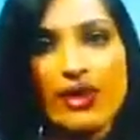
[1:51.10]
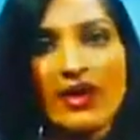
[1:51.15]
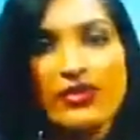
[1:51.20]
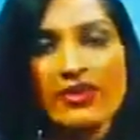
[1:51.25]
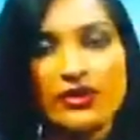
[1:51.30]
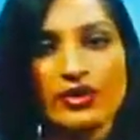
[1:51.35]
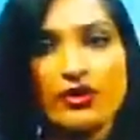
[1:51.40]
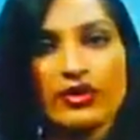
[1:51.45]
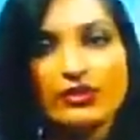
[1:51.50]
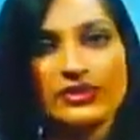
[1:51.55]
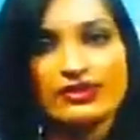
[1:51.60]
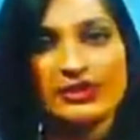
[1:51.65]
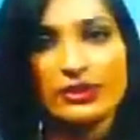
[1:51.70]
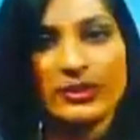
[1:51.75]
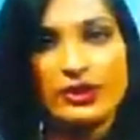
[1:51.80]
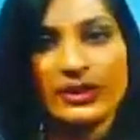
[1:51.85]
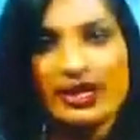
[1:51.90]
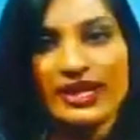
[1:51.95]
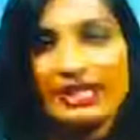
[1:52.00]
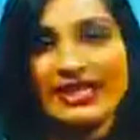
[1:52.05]
I think also
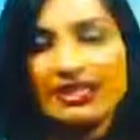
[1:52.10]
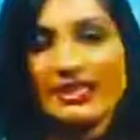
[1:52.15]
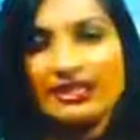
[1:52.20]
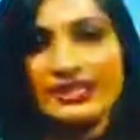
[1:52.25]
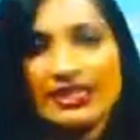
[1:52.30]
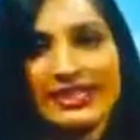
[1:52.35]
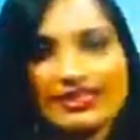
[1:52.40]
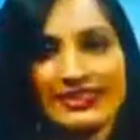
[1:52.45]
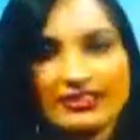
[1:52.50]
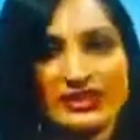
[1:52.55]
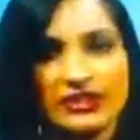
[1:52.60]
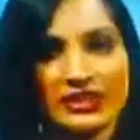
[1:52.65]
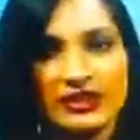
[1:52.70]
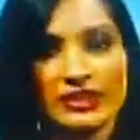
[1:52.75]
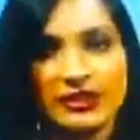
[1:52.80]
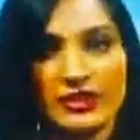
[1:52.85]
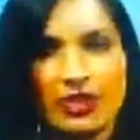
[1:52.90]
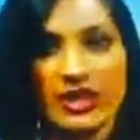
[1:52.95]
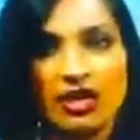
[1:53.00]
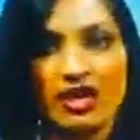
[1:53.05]
it needs
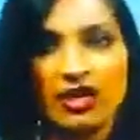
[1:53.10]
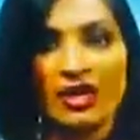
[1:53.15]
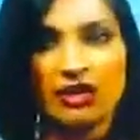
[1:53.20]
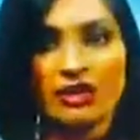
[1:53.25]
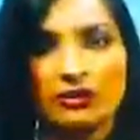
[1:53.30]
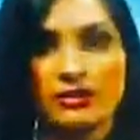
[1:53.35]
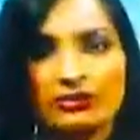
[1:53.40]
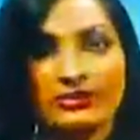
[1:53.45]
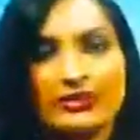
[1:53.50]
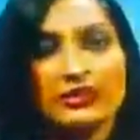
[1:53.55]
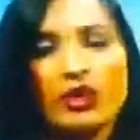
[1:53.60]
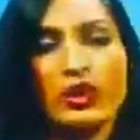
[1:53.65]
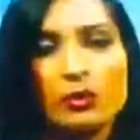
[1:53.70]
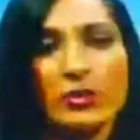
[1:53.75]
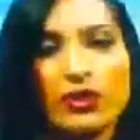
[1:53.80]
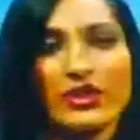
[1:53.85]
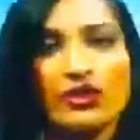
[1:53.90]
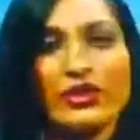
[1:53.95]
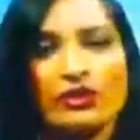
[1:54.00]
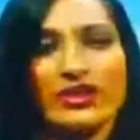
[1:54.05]
to
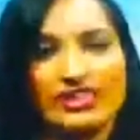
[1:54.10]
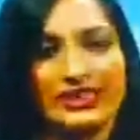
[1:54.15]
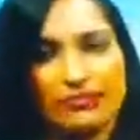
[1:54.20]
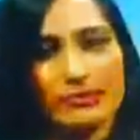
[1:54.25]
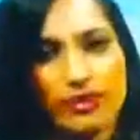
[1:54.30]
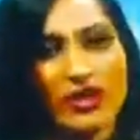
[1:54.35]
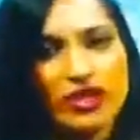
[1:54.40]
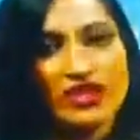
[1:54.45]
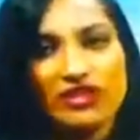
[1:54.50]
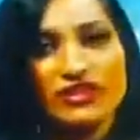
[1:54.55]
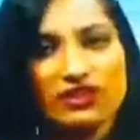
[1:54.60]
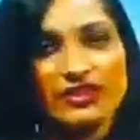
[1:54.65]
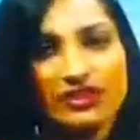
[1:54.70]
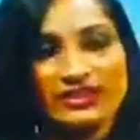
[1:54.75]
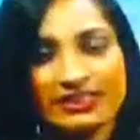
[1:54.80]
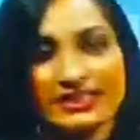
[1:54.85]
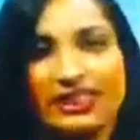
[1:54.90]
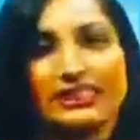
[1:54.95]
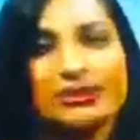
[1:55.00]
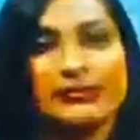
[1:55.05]
start working on its
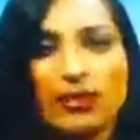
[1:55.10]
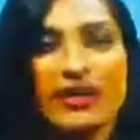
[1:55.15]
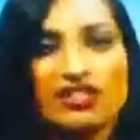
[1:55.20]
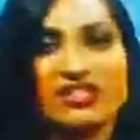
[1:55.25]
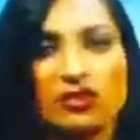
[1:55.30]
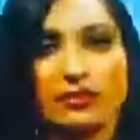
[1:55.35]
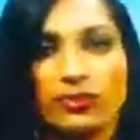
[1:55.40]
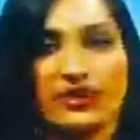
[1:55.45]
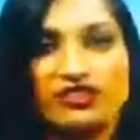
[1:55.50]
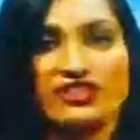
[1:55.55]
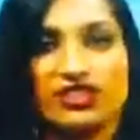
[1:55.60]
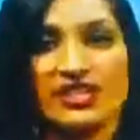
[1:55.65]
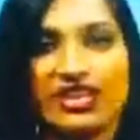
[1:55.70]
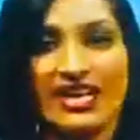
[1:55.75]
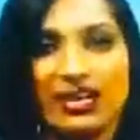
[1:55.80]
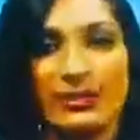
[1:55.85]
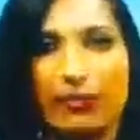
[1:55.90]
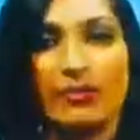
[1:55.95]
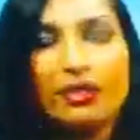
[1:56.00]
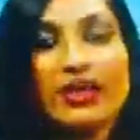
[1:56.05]
merchandising, especially with
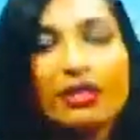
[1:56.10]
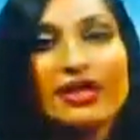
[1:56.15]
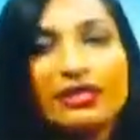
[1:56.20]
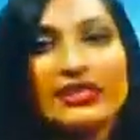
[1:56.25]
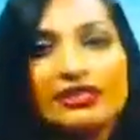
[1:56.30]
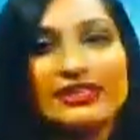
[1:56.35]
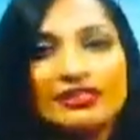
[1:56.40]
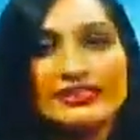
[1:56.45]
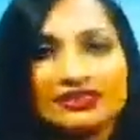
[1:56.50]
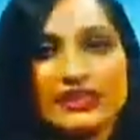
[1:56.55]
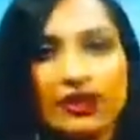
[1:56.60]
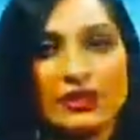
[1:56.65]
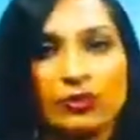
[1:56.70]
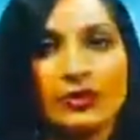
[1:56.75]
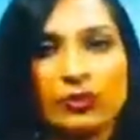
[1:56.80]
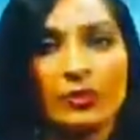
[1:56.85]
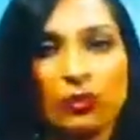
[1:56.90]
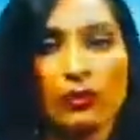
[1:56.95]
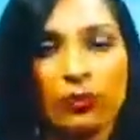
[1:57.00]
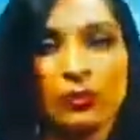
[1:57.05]
GM.
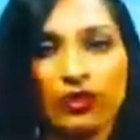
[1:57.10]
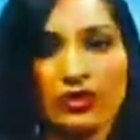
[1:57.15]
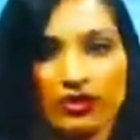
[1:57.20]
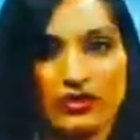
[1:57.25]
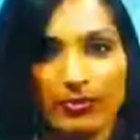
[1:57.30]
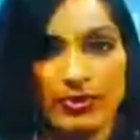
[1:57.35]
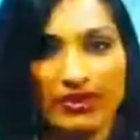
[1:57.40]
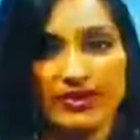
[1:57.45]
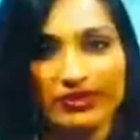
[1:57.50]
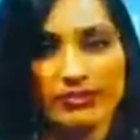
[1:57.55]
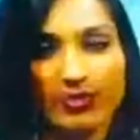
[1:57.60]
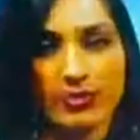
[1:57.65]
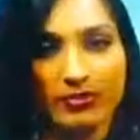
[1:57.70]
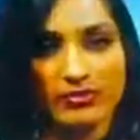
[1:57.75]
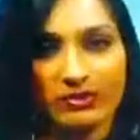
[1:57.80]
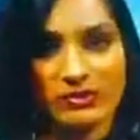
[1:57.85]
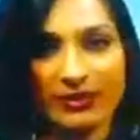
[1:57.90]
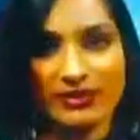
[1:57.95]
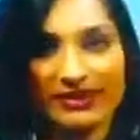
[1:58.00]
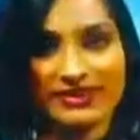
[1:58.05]
So one of the biggest
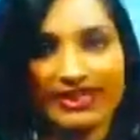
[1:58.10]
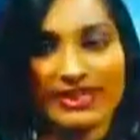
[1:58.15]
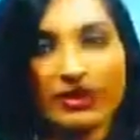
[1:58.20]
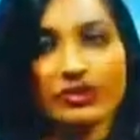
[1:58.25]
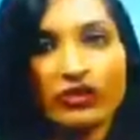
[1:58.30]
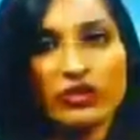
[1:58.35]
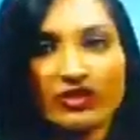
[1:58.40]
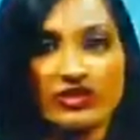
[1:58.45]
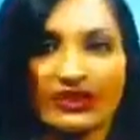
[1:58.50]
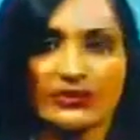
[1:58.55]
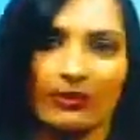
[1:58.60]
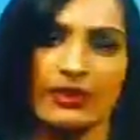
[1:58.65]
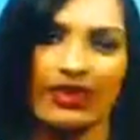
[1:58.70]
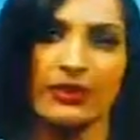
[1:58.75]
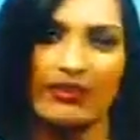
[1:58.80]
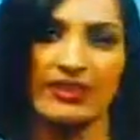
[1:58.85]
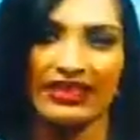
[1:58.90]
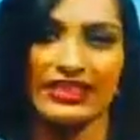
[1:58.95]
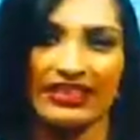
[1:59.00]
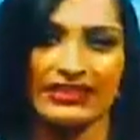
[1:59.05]
problems we've seen, not just with
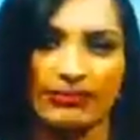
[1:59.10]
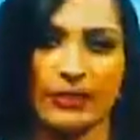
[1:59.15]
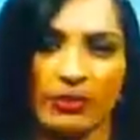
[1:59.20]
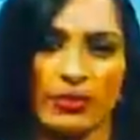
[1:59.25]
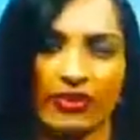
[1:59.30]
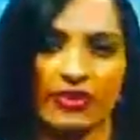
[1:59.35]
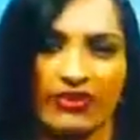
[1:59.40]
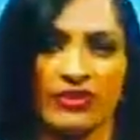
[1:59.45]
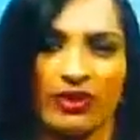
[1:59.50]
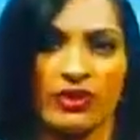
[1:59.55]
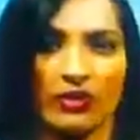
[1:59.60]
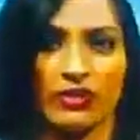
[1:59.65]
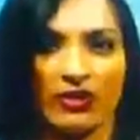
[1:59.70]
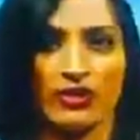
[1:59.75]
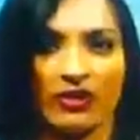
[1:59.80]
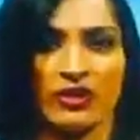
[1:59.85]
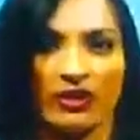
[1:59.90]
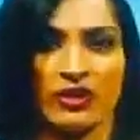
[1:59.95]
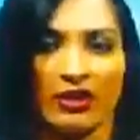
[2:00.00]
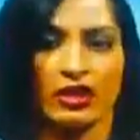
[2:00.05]
M&S, but with a lot
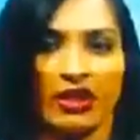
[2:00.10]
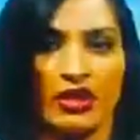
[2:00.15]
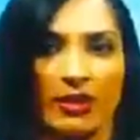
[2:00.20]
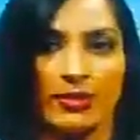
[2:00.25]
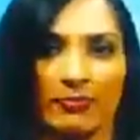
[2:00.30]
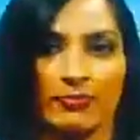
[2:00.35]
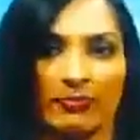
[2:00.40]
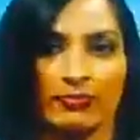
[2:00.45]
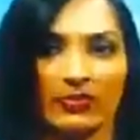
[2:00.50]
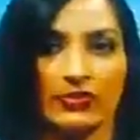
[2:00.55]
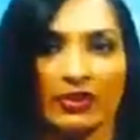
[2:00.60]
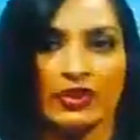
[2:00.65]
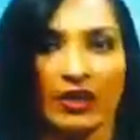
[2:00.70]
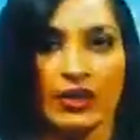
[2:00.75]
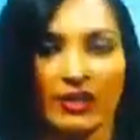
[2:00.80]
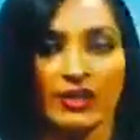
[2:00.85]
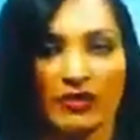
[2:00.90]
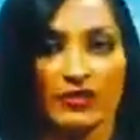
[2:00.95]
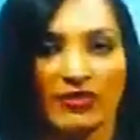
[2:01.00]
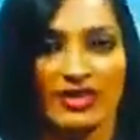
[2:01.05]
of the
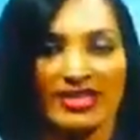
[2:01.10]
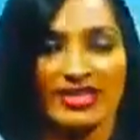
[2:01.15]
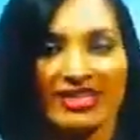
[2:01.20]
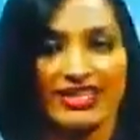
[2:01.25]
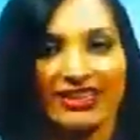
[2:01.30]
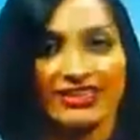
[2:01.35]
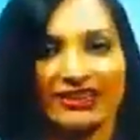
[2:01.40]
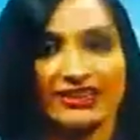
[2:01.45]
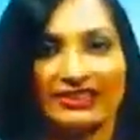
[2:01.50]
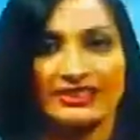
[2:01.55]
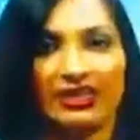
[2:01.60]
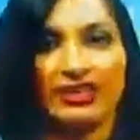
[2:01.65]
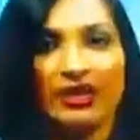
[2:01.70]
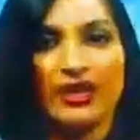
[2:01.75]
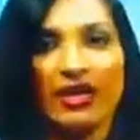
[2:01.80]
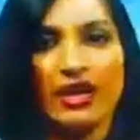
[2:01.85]
clothing retailers